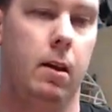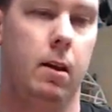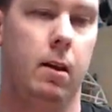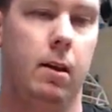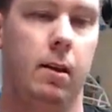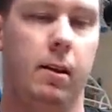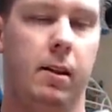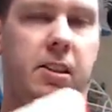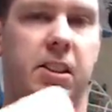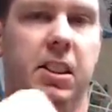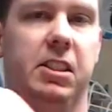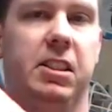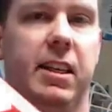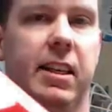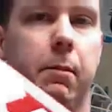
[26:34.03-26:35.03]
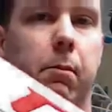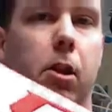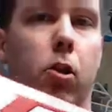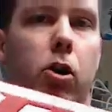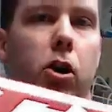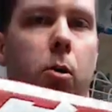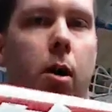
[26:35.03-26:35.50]
the CCM
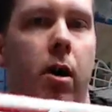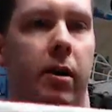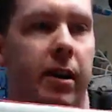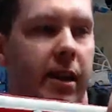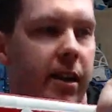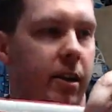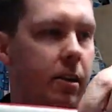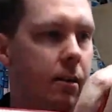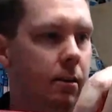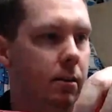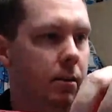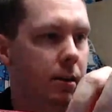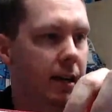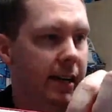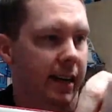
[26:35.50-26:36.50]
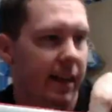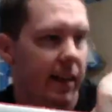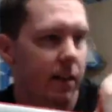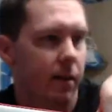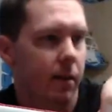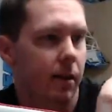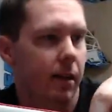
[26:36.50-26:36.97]
logo on here, again,
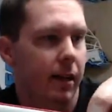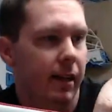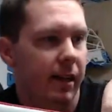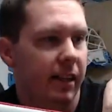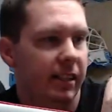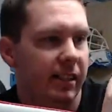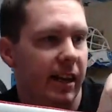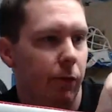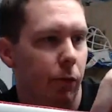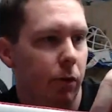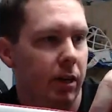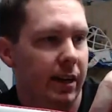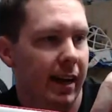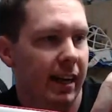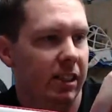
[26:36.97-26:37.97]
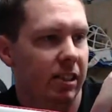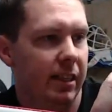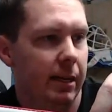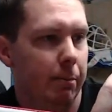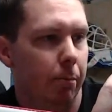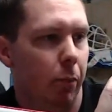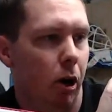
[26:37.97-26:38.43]
is that really nicely
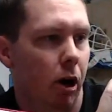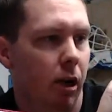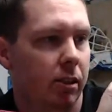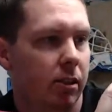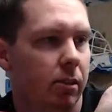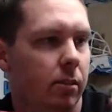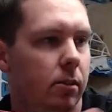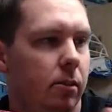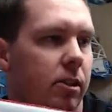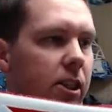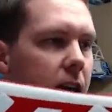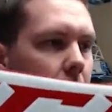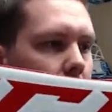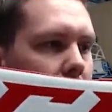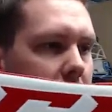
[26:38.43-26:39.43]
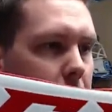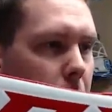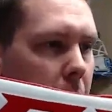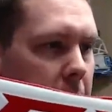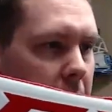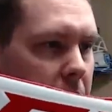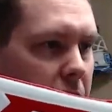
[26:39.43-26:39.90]
embossed. So I can
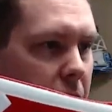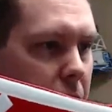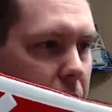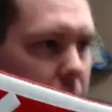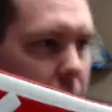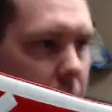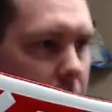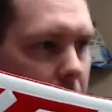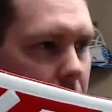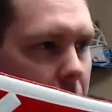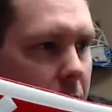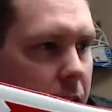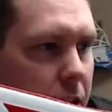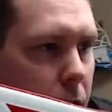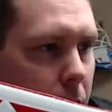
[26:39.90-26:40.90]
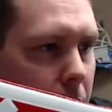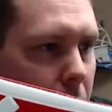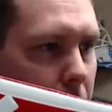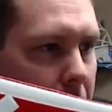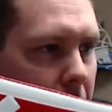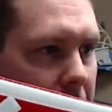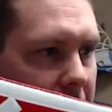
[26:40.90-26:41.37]
probably show you to a little bit
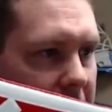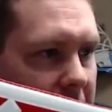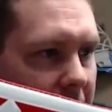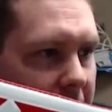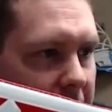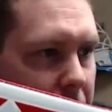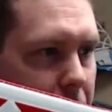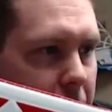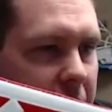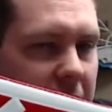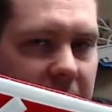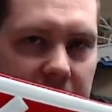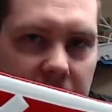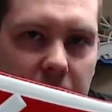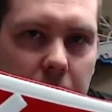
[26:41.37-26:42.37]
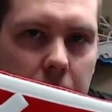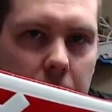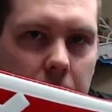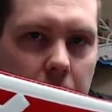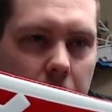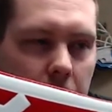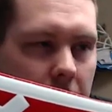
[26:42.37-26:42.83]
on the side and you can see it's
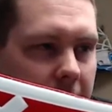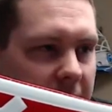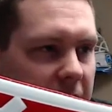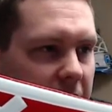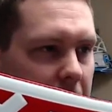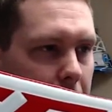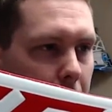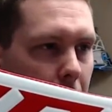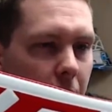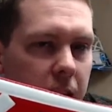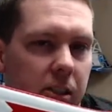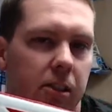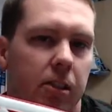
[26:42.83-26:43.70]
nicely embossed.